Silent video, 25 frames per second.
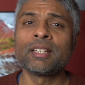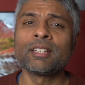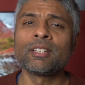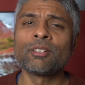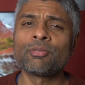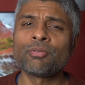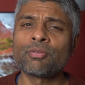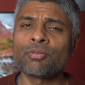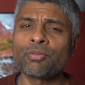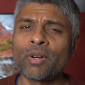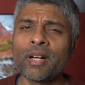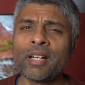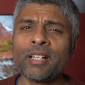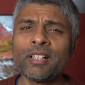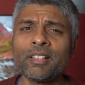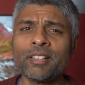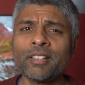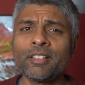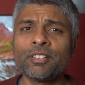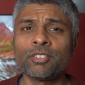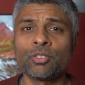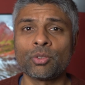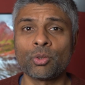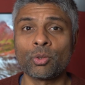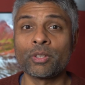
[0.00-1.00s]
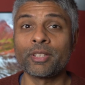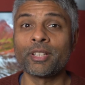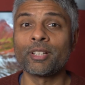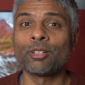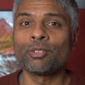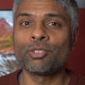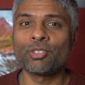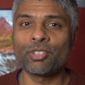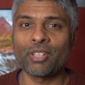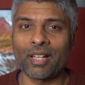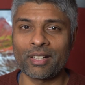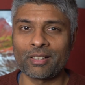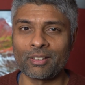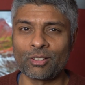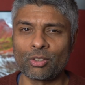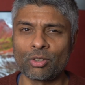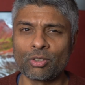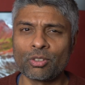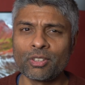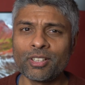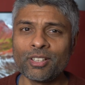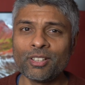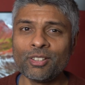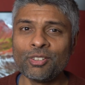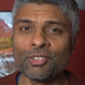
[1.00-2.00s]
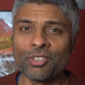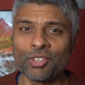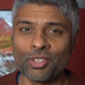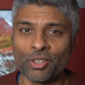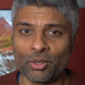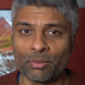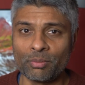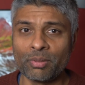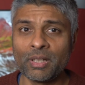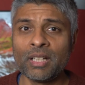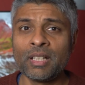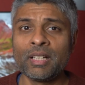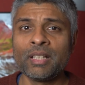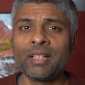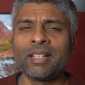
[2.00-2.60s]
the friendliest audio channel on YouTube.